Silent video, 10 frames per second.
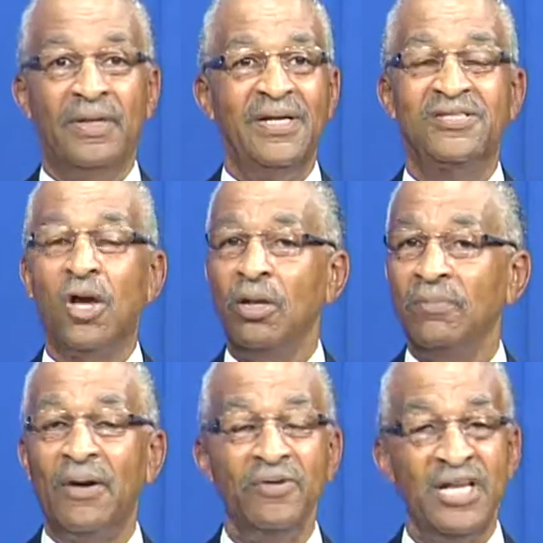It's all
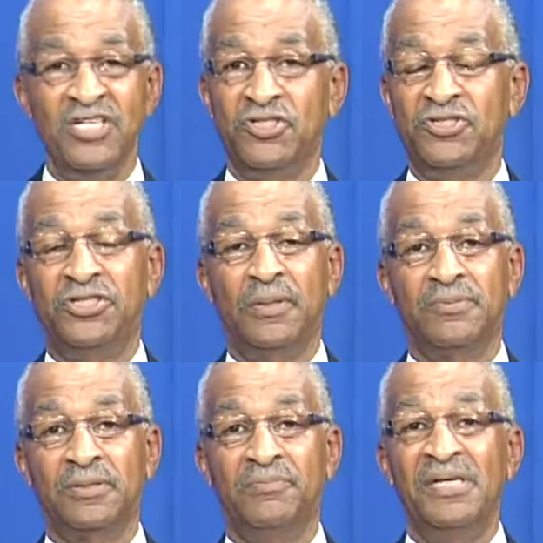about
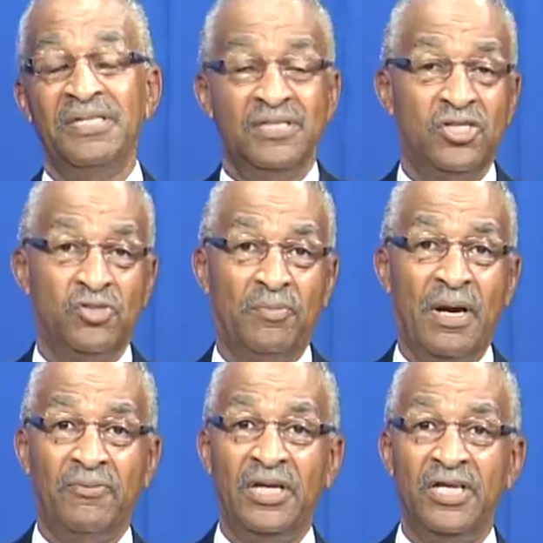relationships. Business is
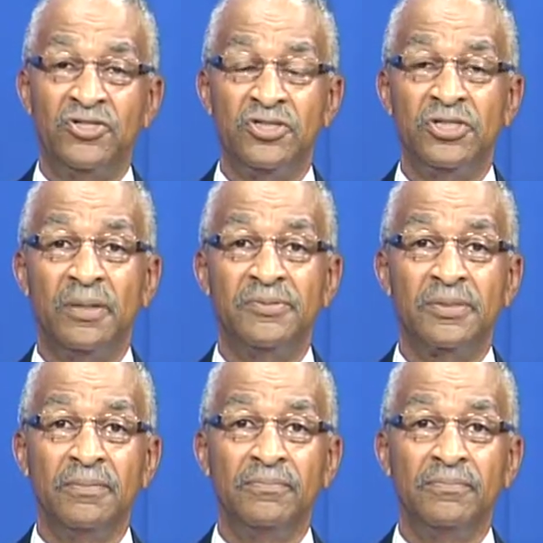about relationships.